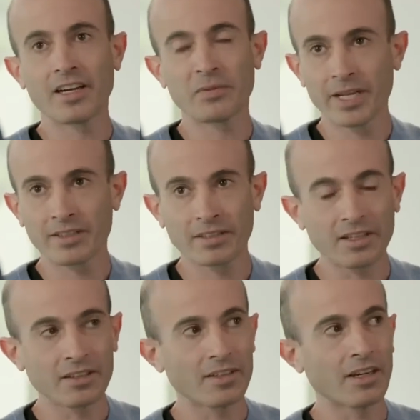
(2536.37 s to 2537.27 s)
and
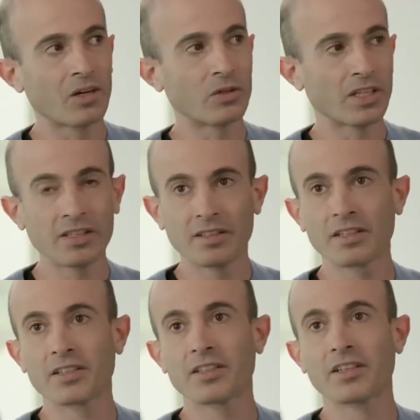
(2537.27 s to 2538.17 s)
metadata on
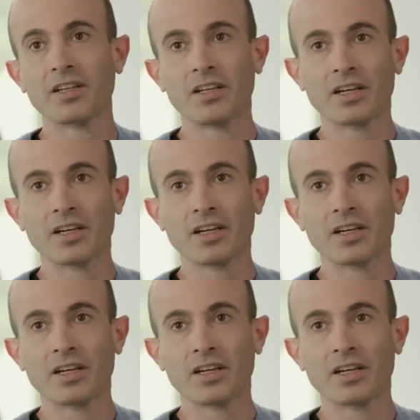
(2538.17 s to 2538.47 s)
Indian